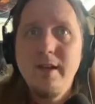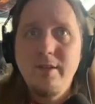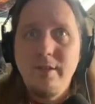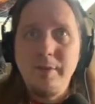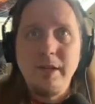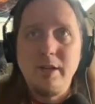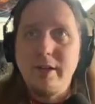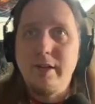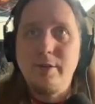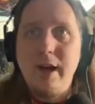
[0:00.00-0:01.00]
See me
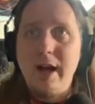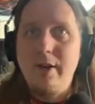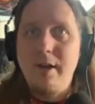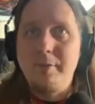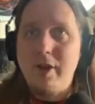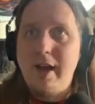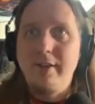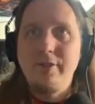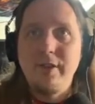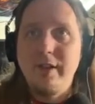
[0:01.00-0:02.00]
looking around, I'm trying
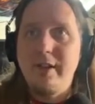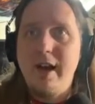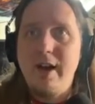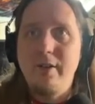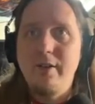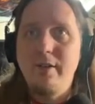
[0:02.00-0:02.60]
to figure out